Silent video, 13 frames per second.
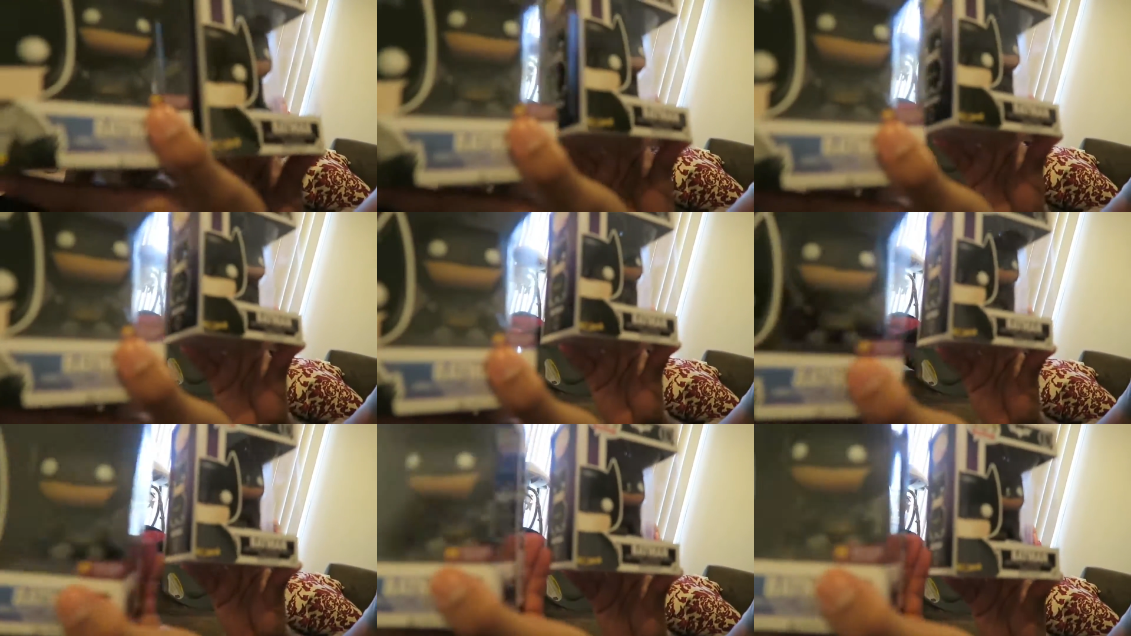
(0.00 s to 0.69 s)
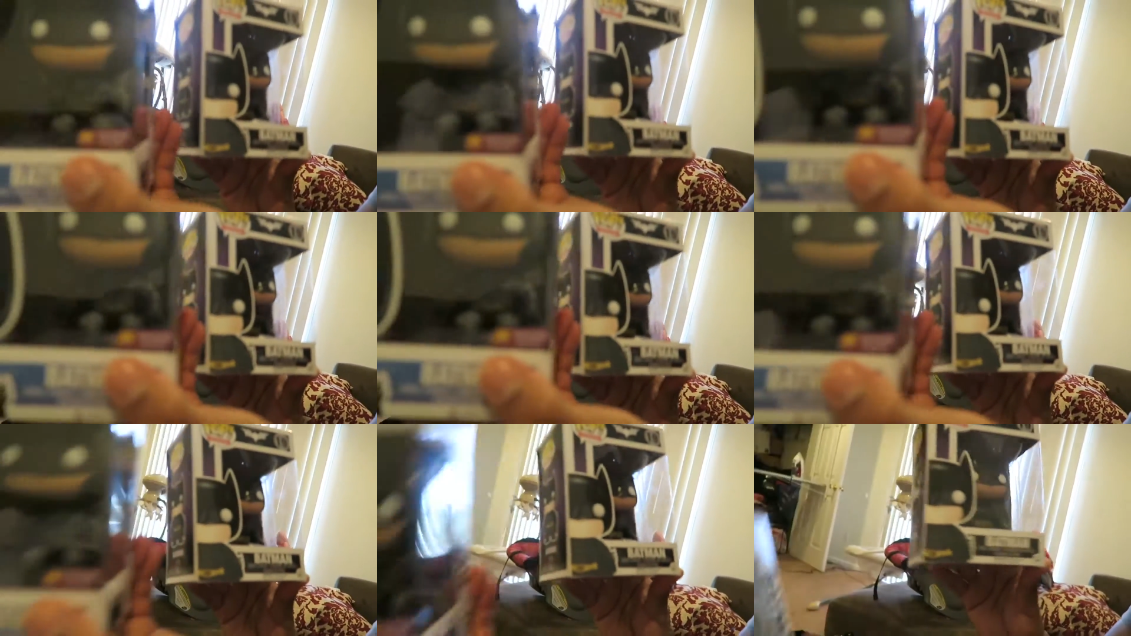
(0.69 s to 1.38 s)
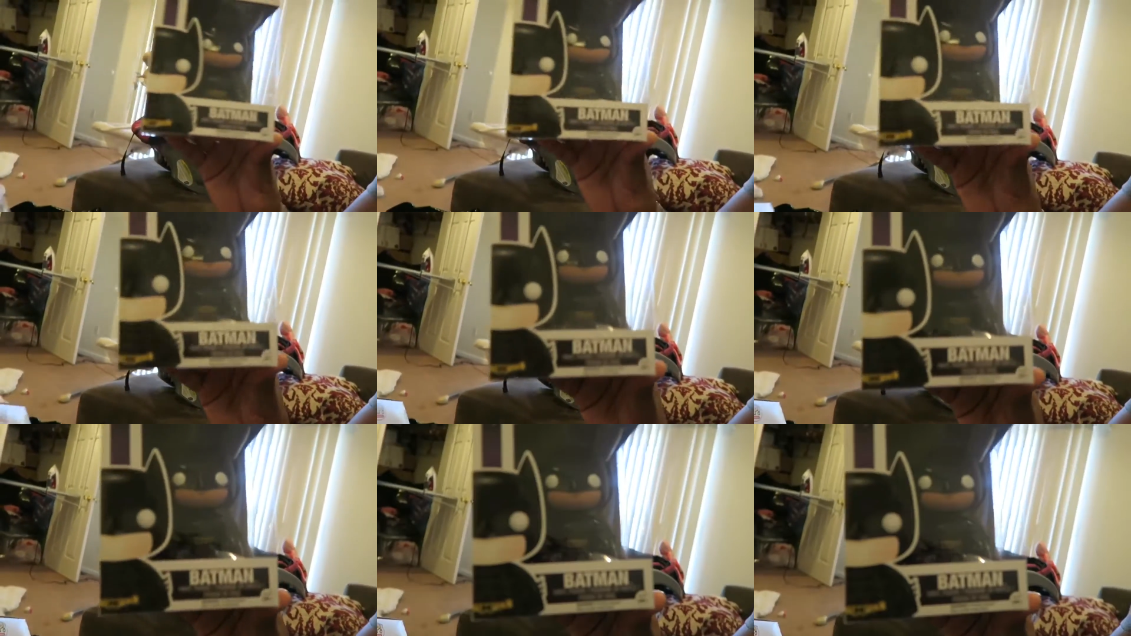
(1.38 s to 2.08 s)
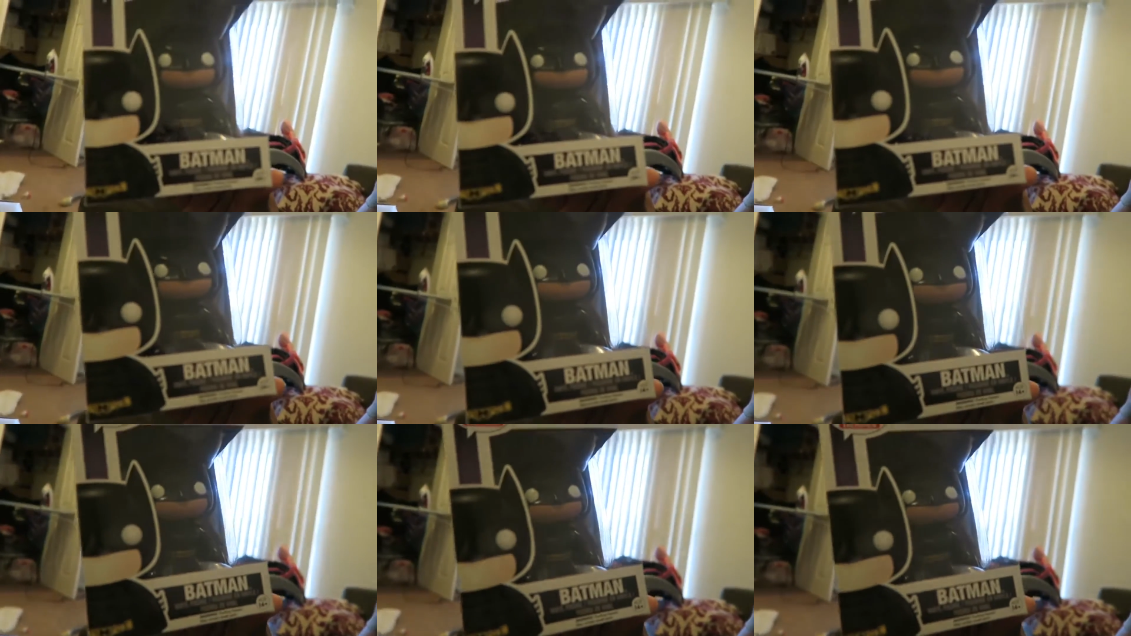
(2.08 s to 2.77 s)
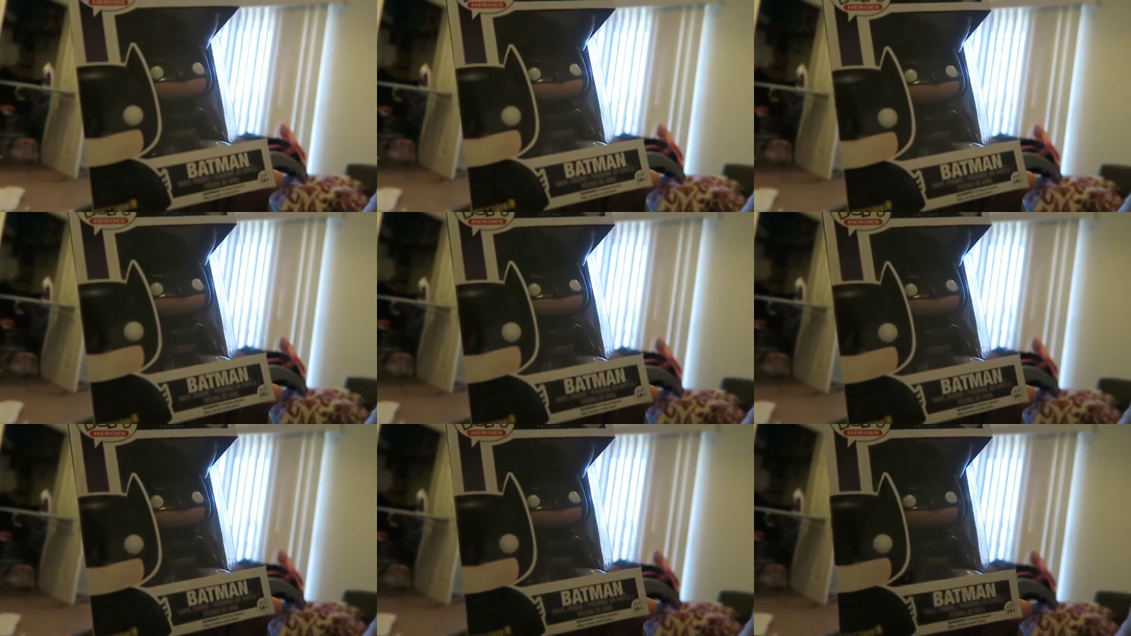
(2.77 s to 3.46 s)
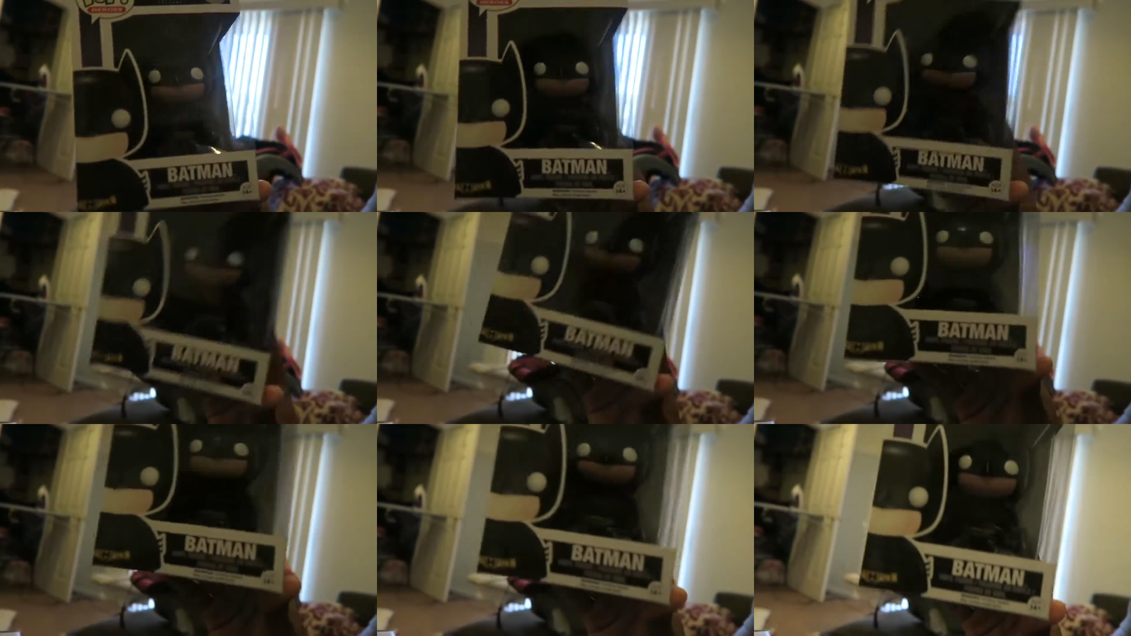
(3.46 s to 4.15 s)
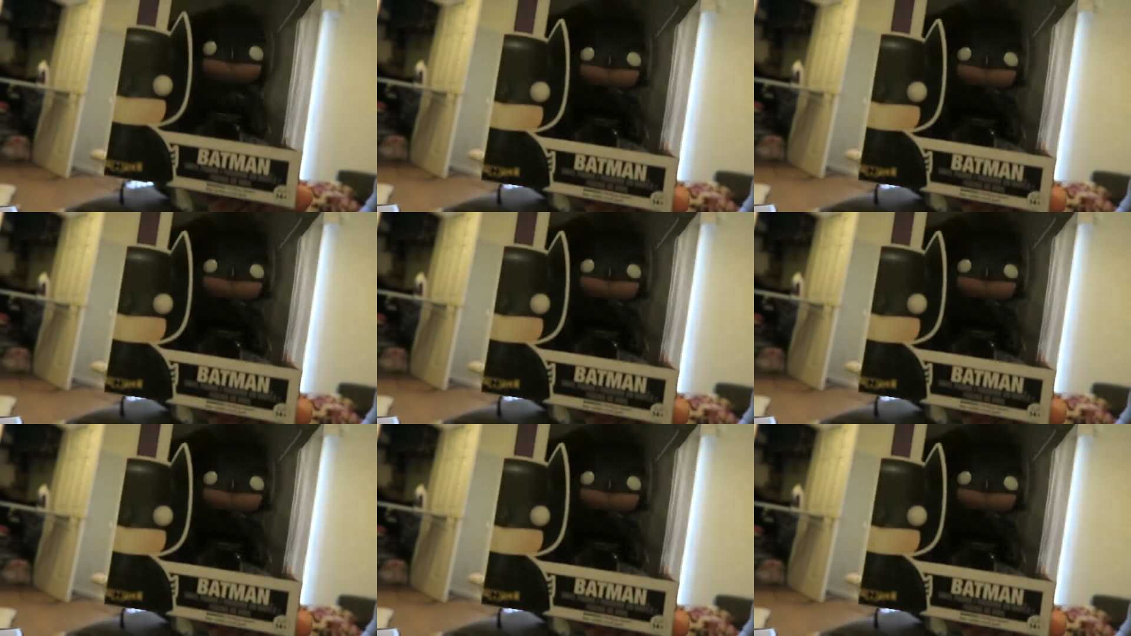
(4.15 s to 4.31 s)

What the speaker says: Nobody's mouth can be seen.